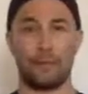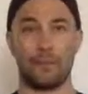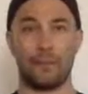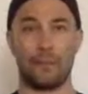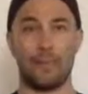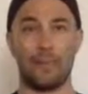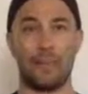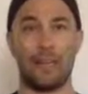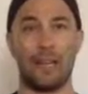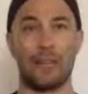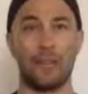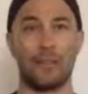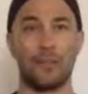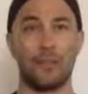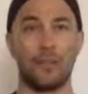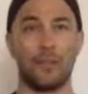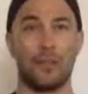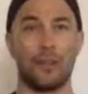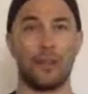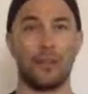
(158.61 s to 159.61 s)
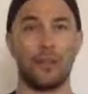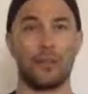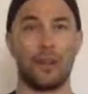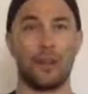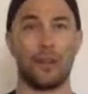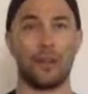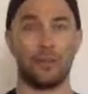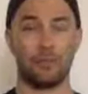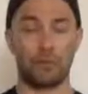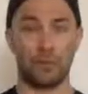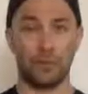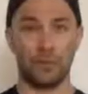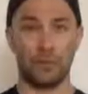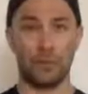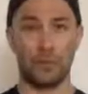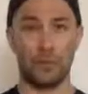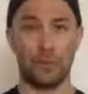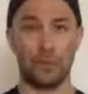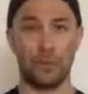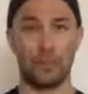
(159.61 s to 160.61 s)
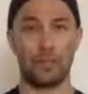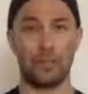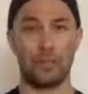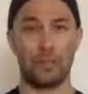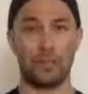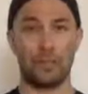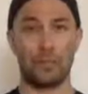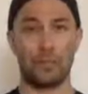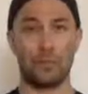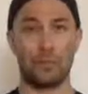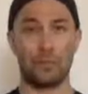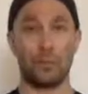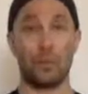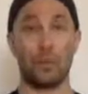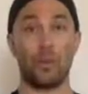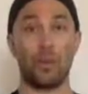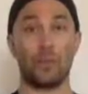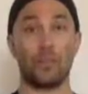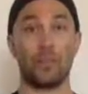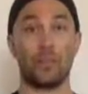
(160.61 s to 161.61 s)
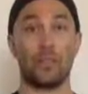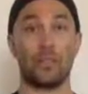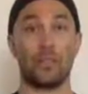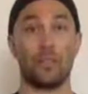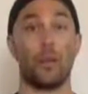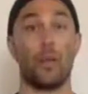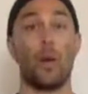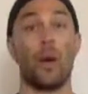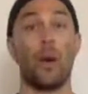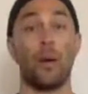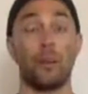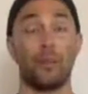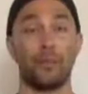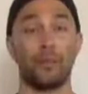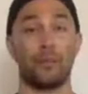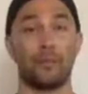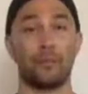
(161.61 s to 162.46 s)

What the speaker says: The analogy that I've got for you is one of a swamp.